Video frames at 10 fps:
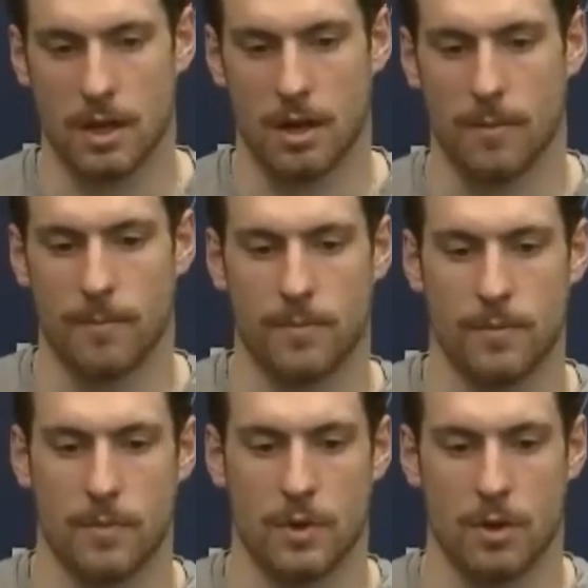You
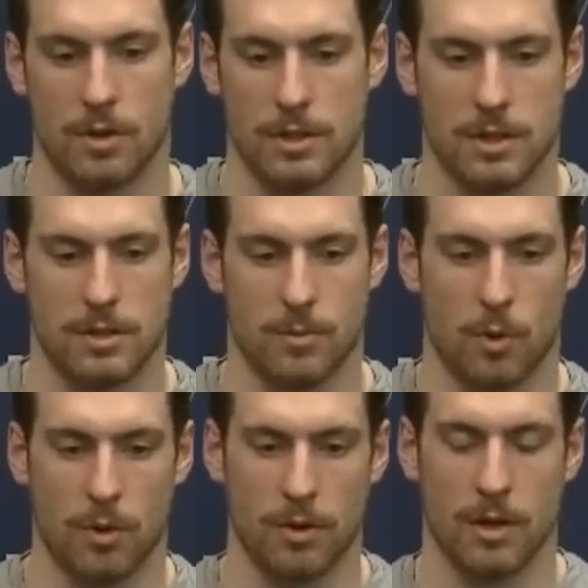know, it's
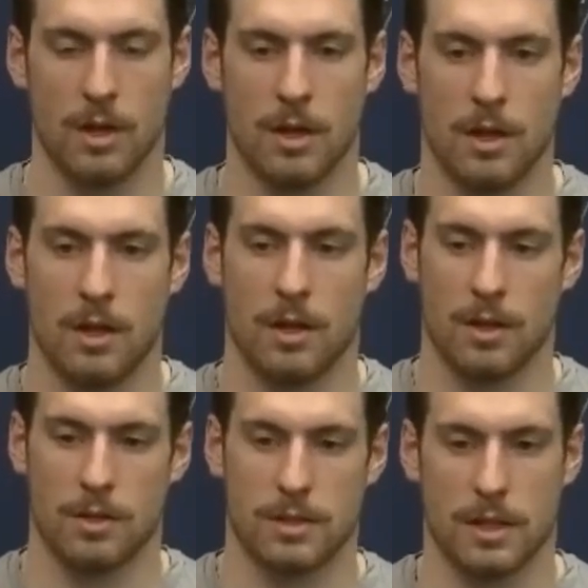important.
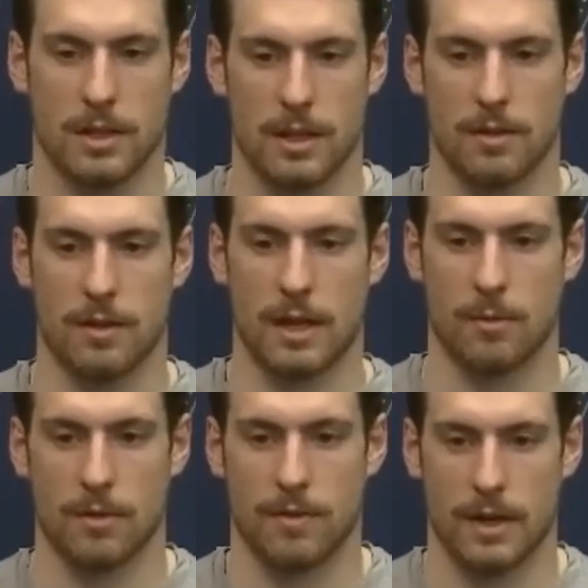Like you said, the end of the
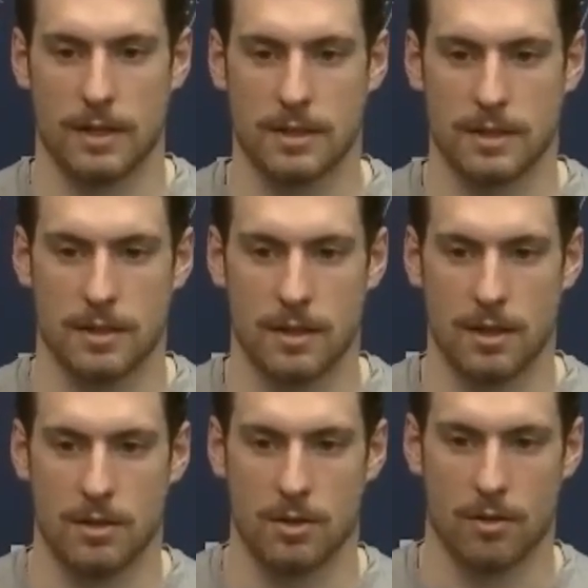game, the fights and
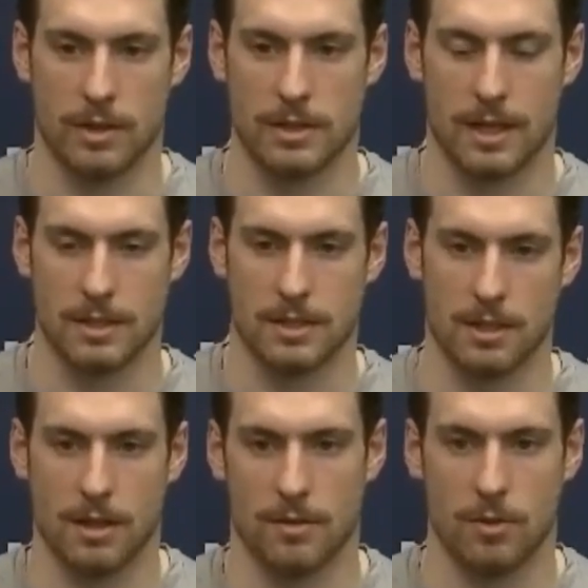you know, the intensity
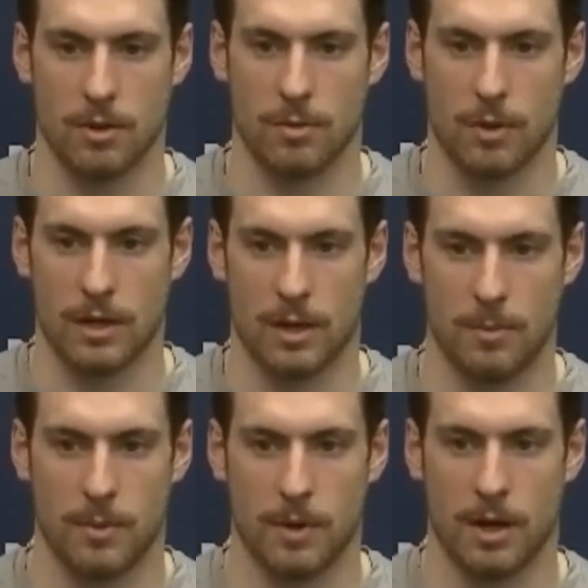level went up
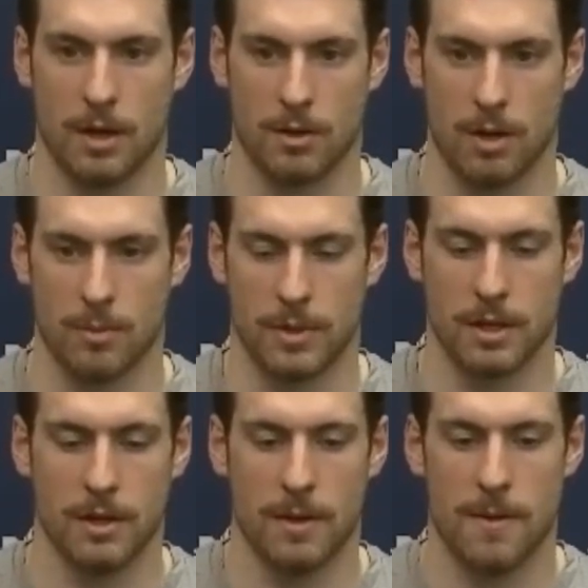quite a
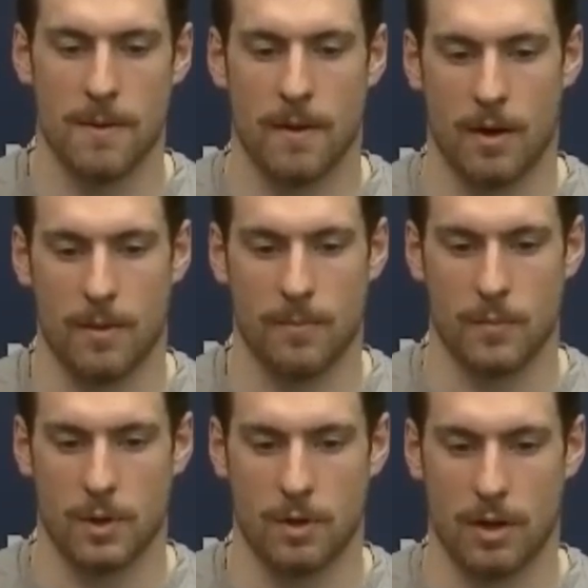bit. You
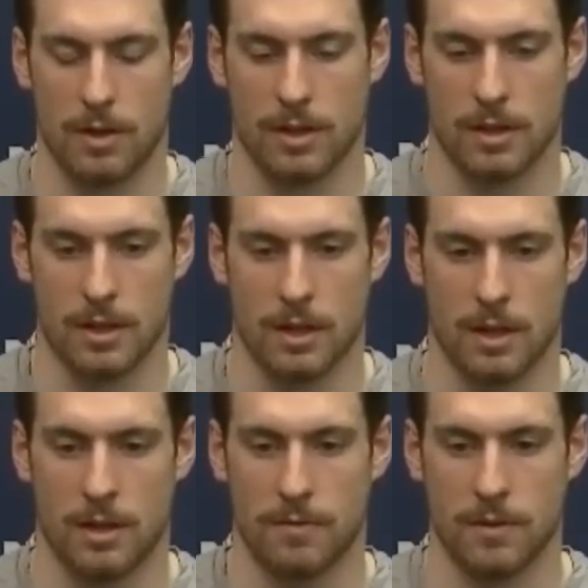know, I think
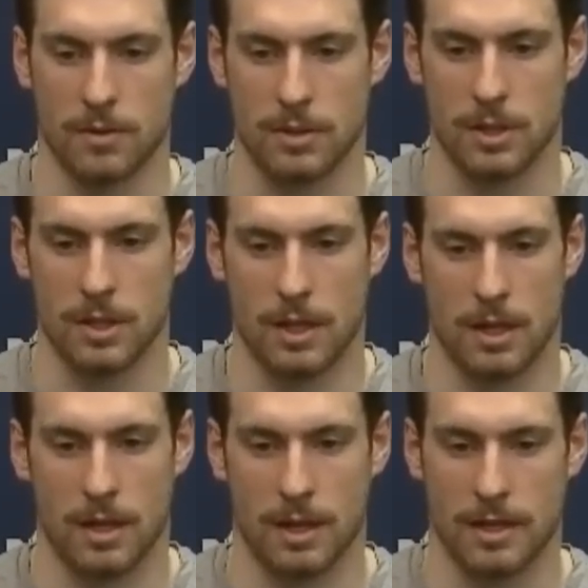it feels good.
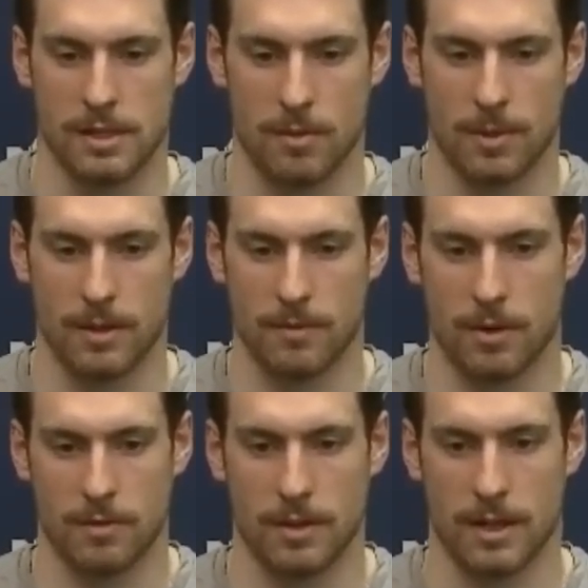It gets everybody
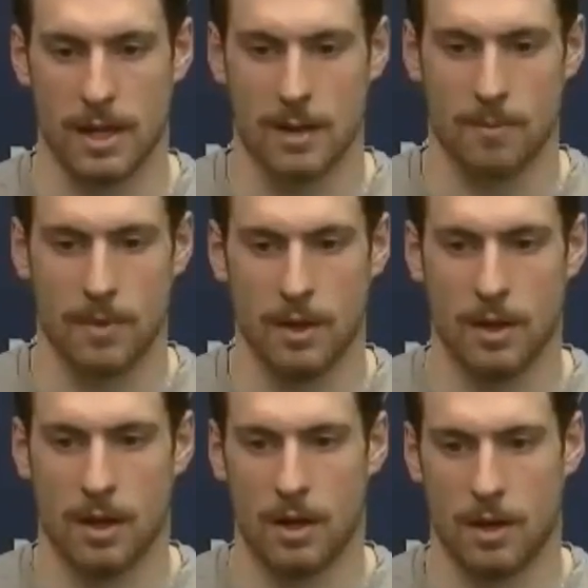involved in the game.
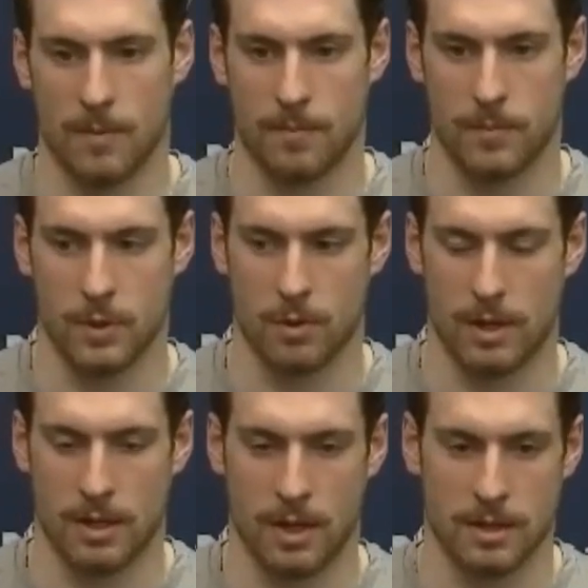You know, we
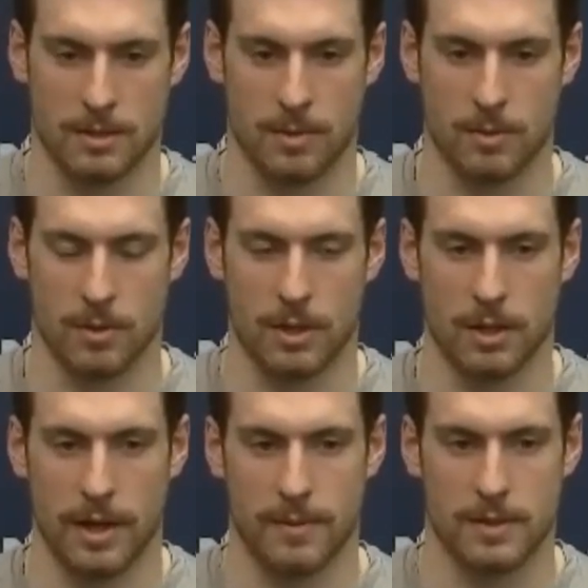had guys that played really
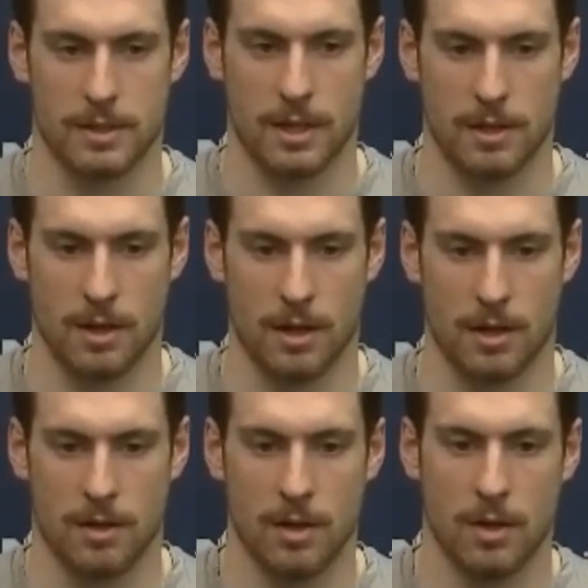good games tonight.
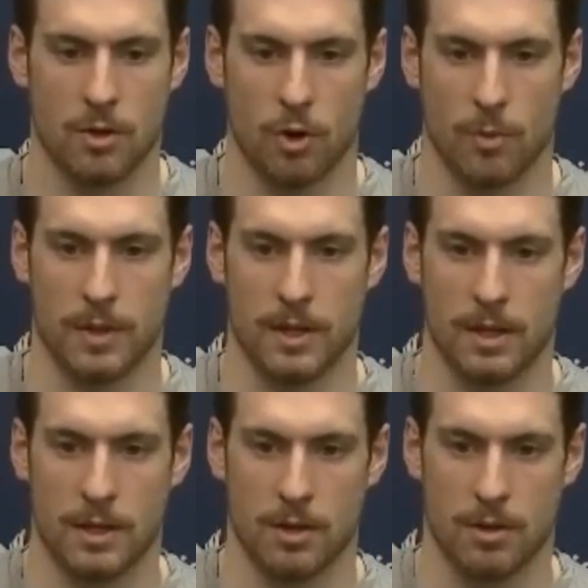Corpy,
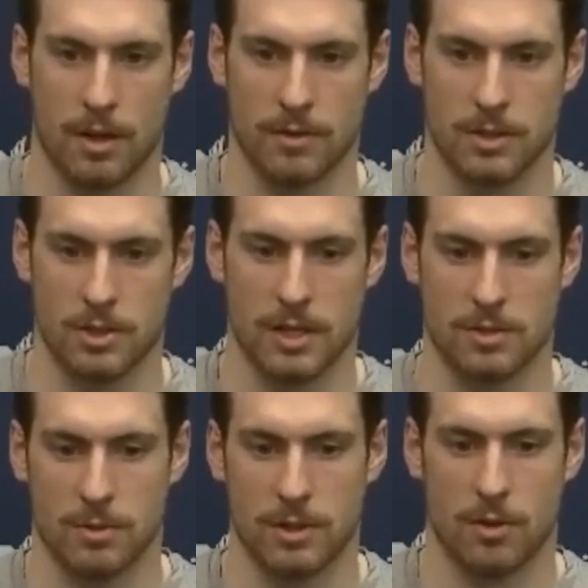you know, gave us a chance
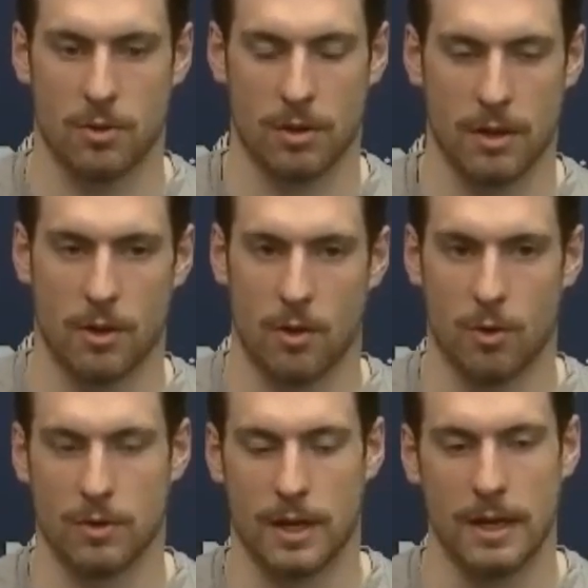to win the
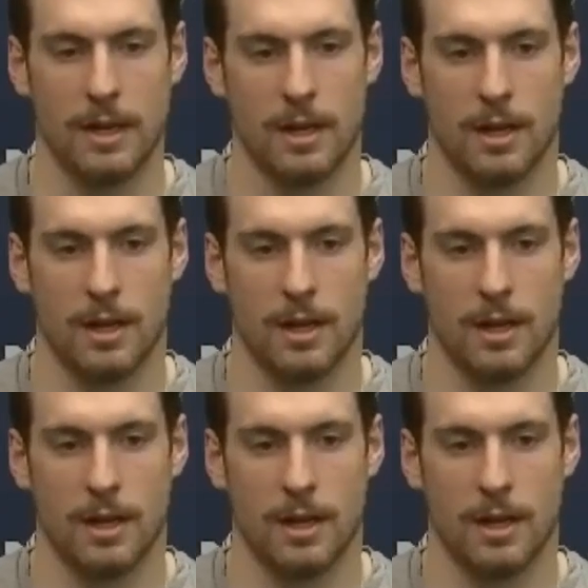whole night.